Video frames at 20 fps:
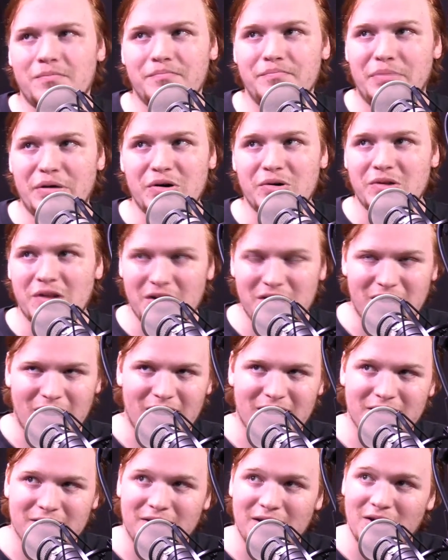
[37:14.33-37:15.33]
build a
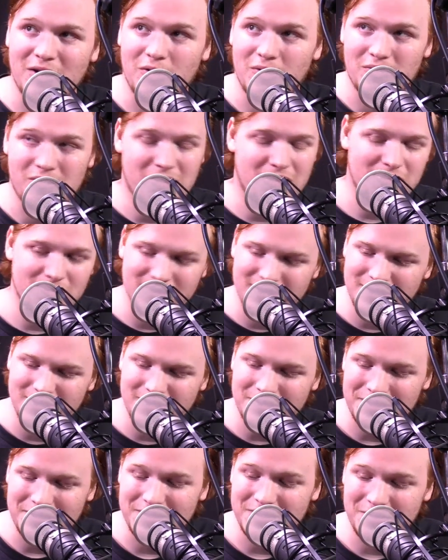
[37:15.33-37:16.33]
deck that only uses
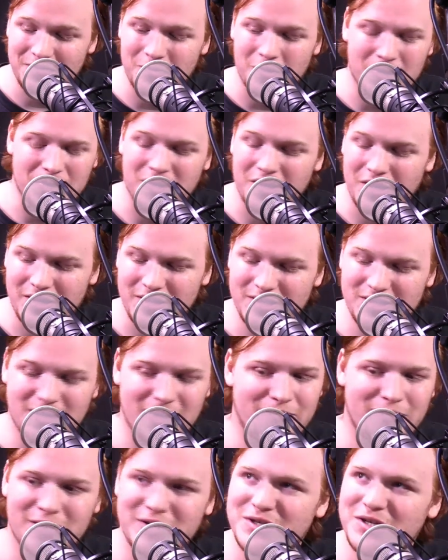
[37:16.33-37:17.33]
Season 1 cards.
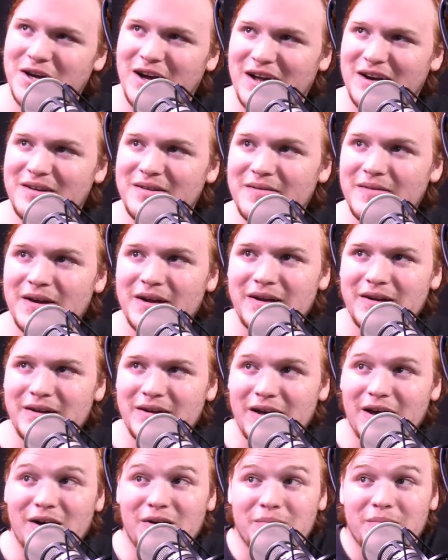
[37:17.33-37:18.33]
Give it a shot.
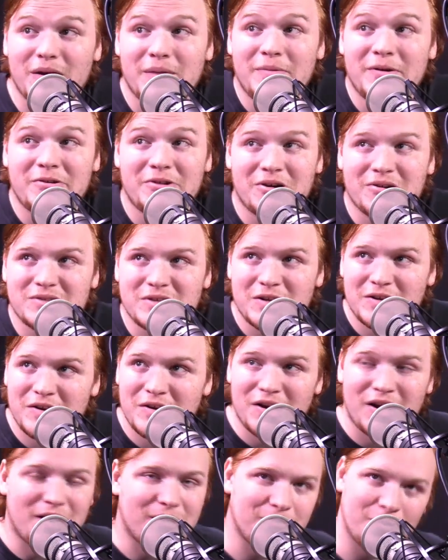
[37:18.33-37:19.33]
Hell, maybe Dalton
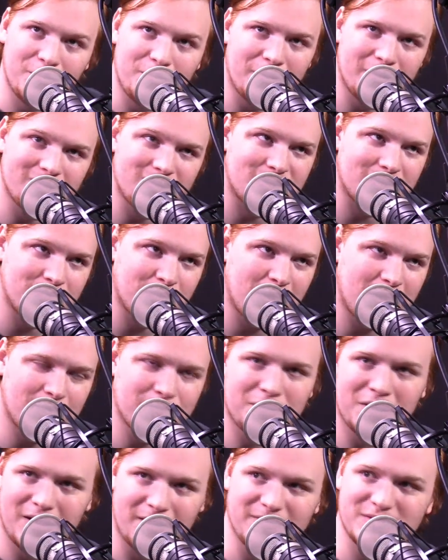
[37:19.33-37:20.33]
and I will post some
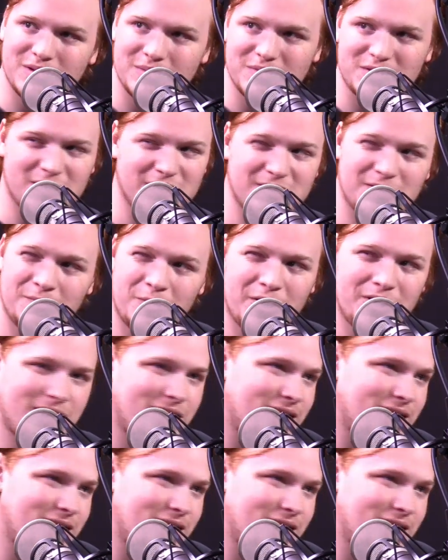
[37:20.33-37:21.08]
gameplay of some Season 1